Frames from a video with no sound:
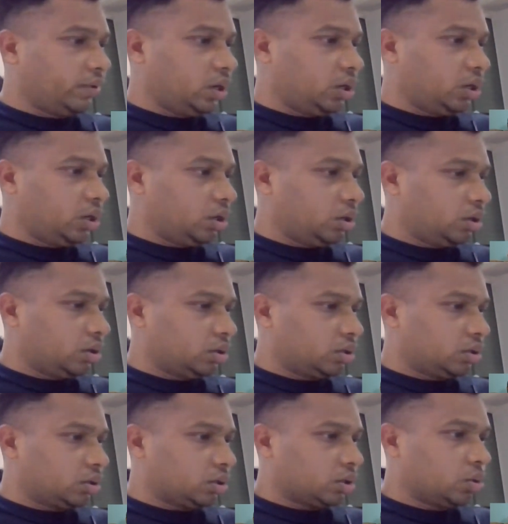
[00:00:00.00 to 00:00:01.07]
I will.
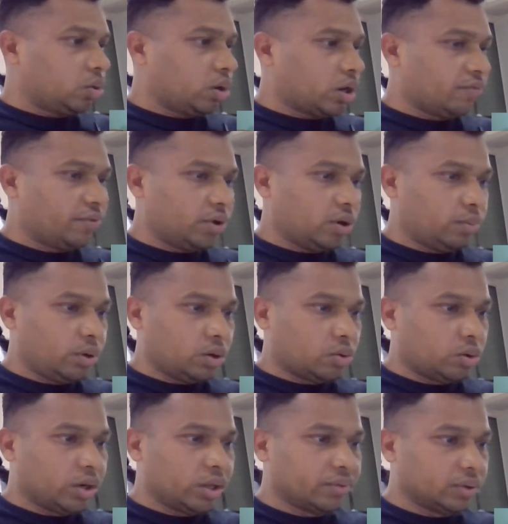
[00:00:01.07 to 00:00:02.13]
You are comfortable
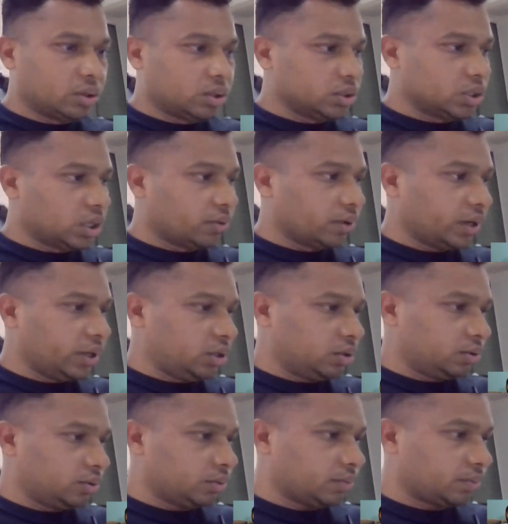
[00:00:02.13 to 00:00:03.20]
coding with the Java, right?
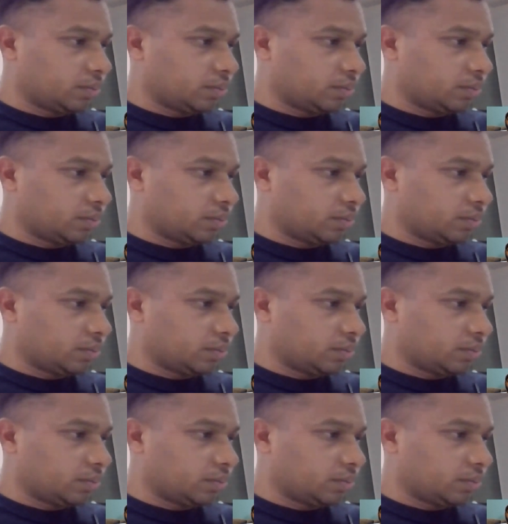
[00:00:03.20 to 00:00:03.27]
